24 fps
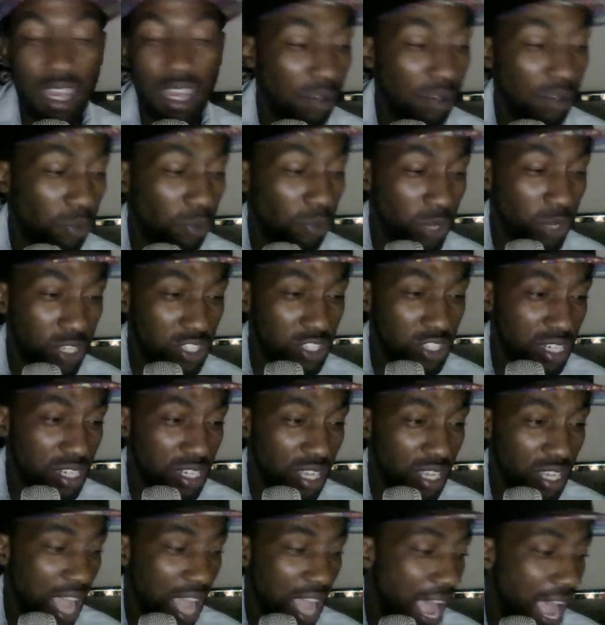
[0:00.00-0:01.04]
which
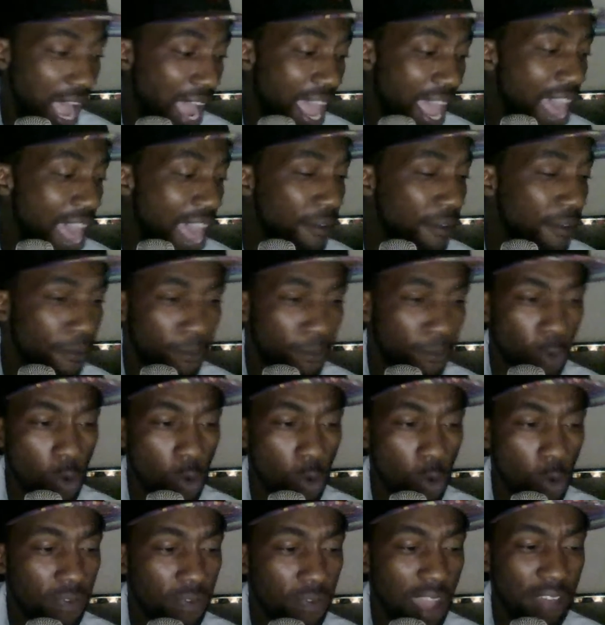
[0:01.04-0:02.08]
I have
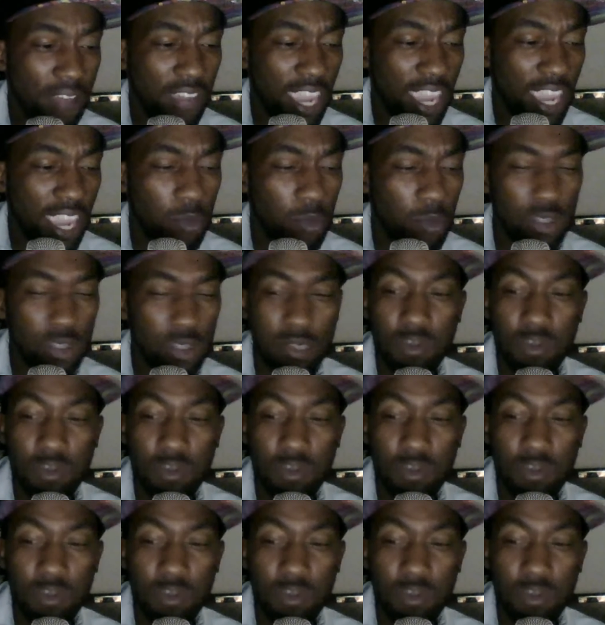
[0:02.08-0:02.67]
4 or 5 cameras.